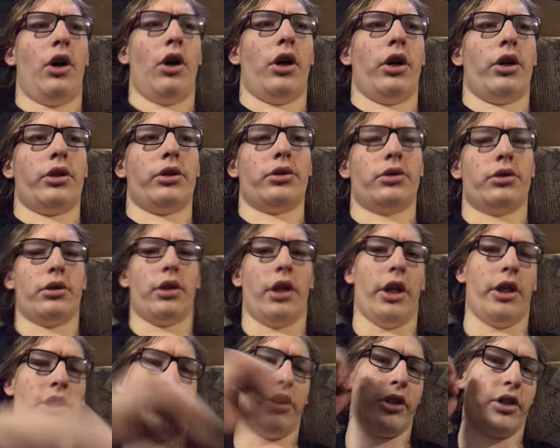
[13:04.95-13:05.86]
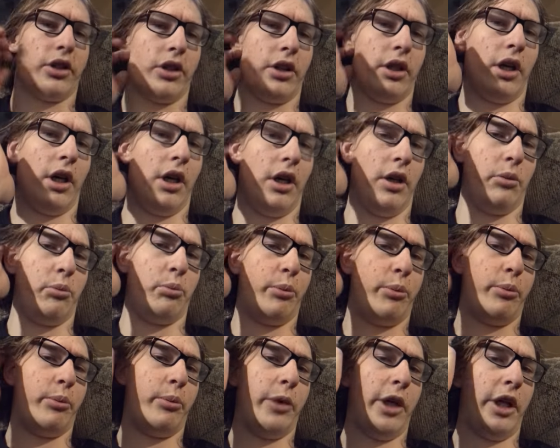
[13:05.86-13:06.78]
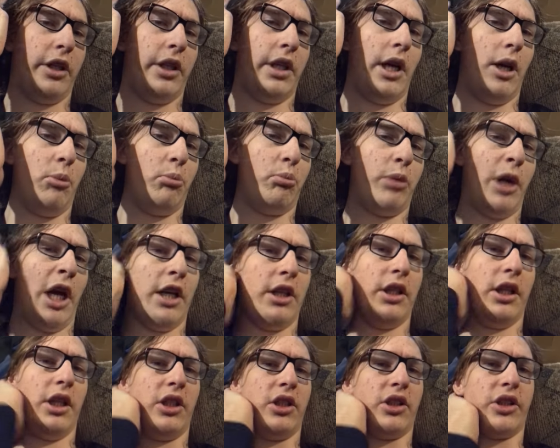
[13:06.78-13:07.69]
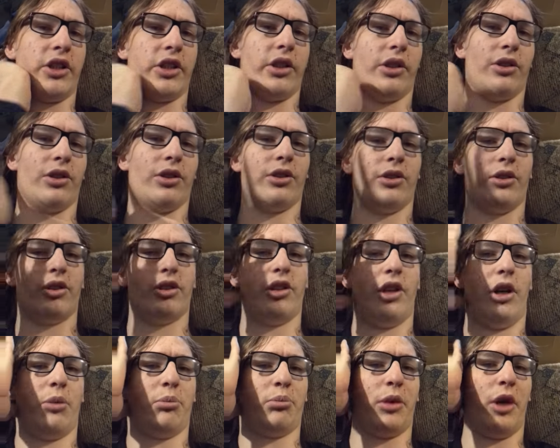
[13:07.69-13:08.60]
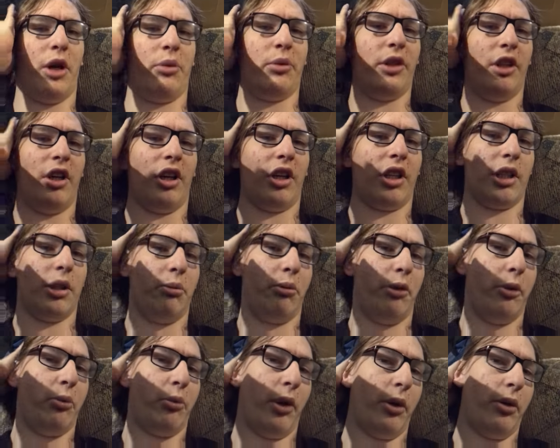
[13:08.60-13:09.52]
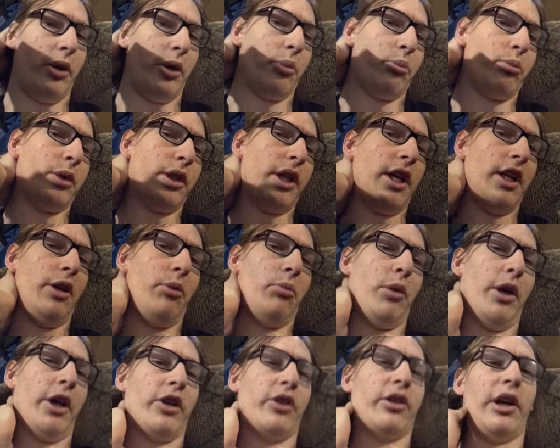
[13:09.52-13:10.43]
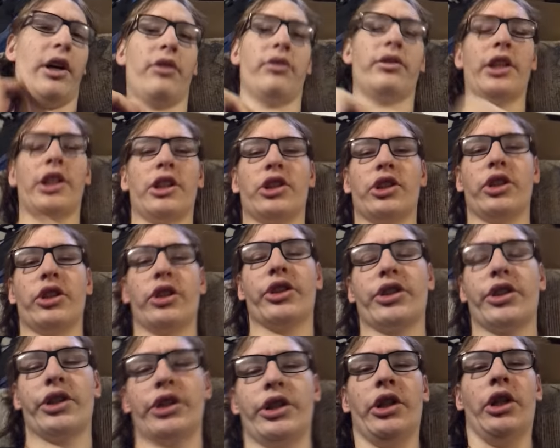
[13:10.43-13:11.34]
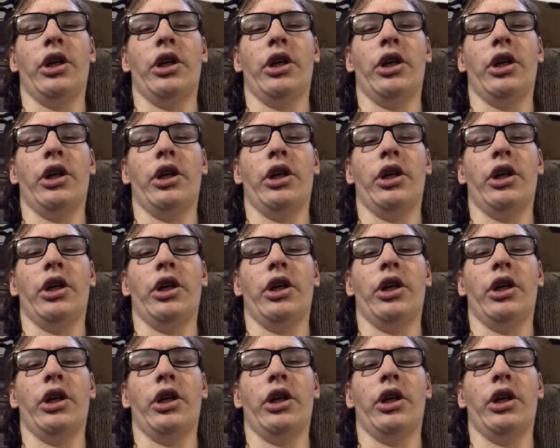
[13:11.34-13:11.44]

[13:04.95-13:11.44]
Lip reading: are. But name pending still, so it's not probably not going to be Planet Minecraft. That's just